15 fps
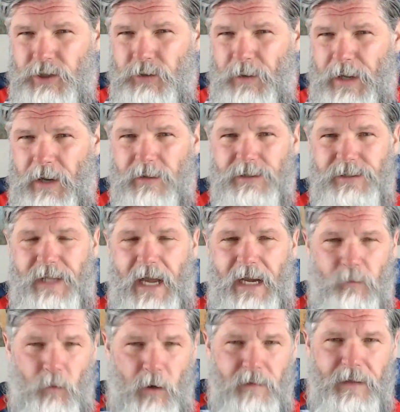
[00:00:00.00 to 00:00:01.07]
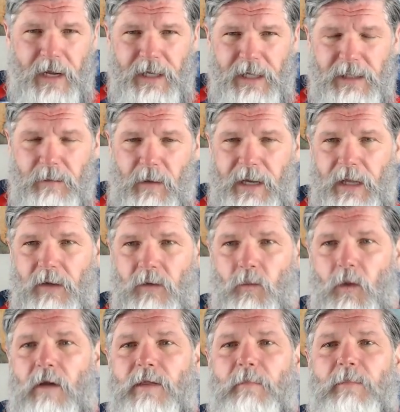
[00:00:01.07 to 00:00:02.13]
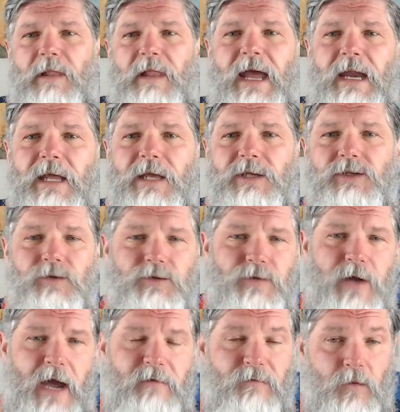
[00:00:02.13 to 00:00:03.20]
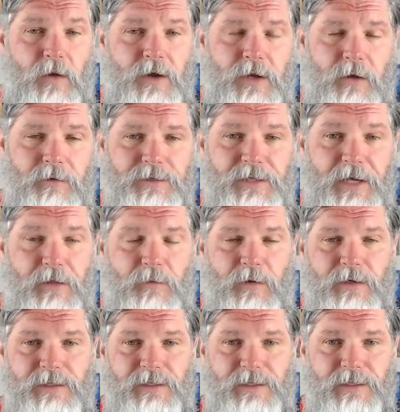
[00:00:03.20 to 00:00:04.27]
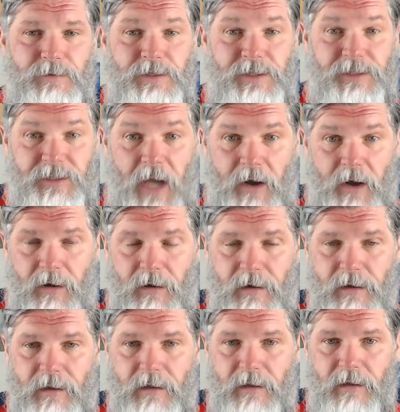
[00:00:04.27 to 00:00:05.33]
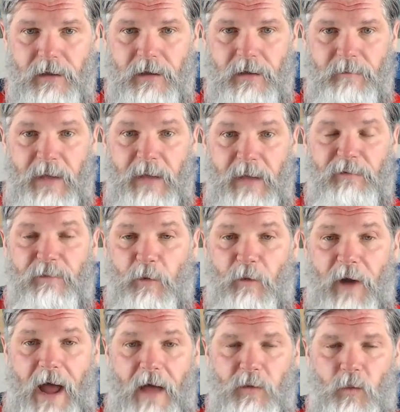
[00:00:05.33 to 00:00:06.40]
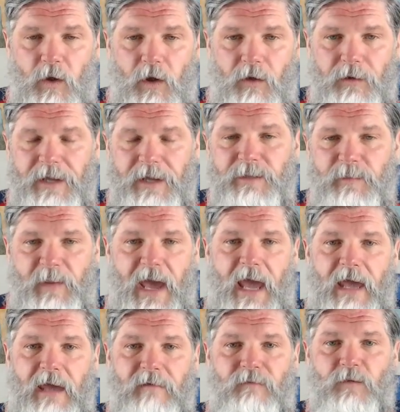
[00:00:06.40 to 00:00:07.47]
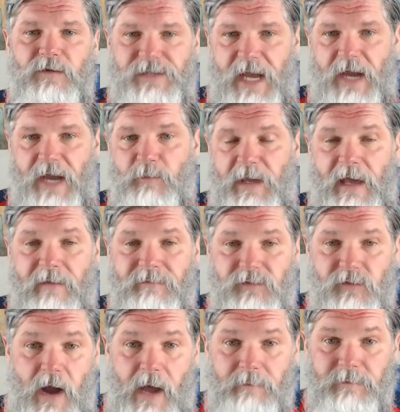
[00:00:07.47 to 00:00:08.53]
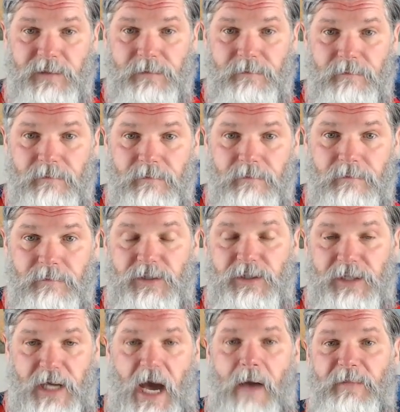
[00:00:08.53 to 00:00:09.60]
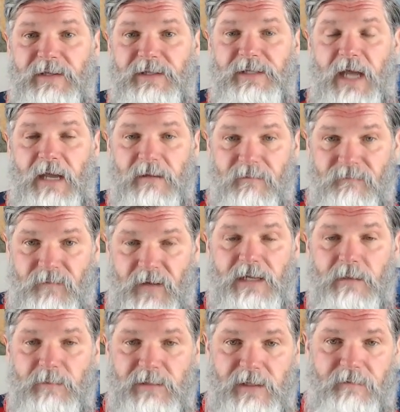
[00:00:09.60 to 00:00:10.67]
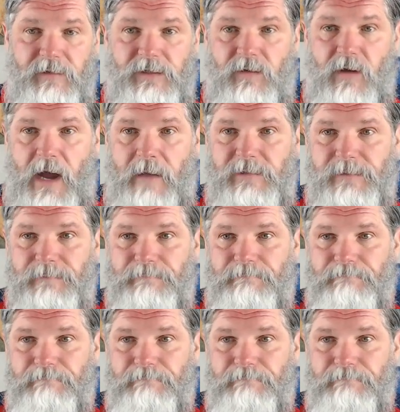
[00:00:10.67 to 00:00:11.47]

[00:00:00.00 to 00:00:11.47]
here is that where are they going to get the money? Well, the plan is to attract foreign donors, in other words, to sucker people from around the world into paying for ZANU-PF's crimes, to compensate the victims of its crimes,